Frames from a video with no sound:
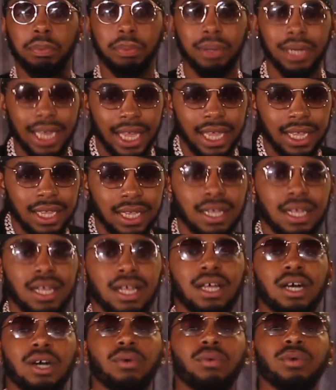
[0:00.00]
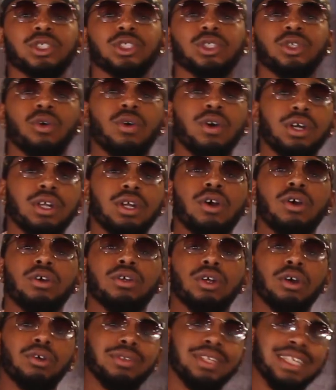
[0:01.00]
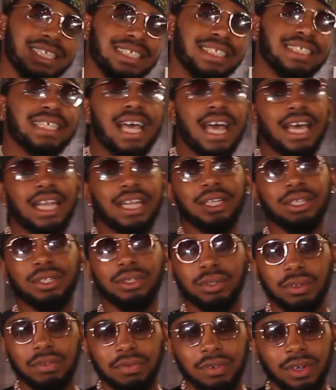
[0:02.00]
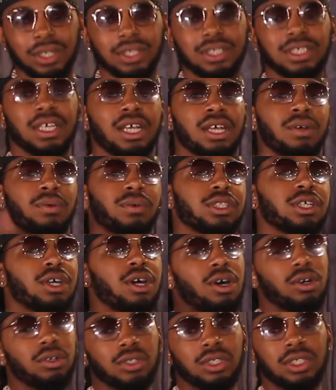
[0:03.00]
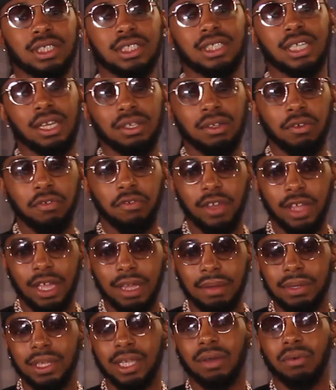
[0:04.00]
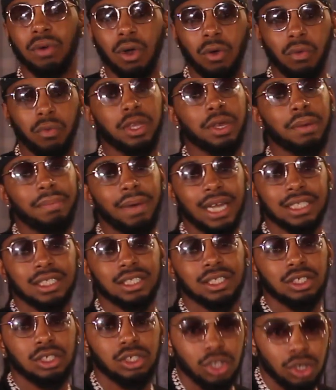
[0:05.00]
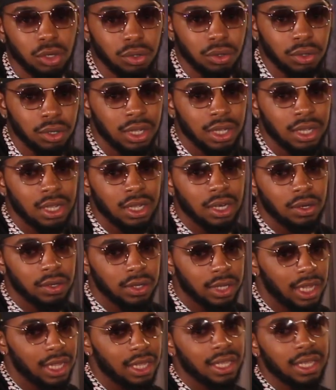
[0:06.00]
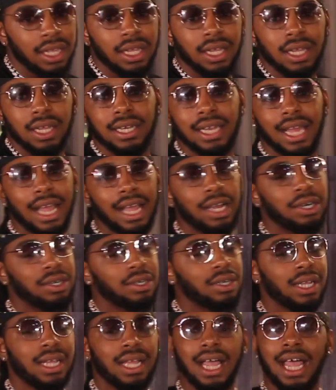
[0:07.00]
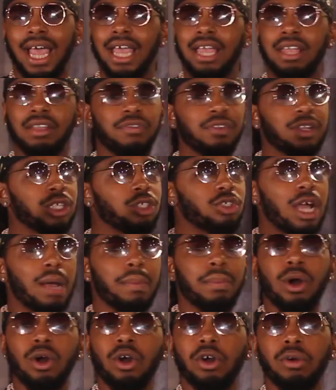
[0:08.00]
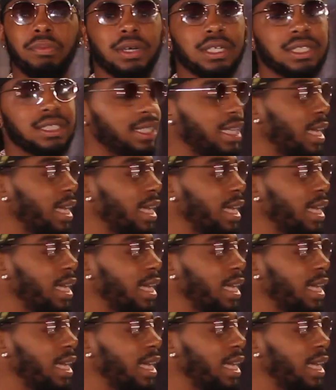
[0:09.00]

play of what's going on this side of the universe with the whole CJU family and what we about to do. Okay, now I ain't finna drop a whole bunch of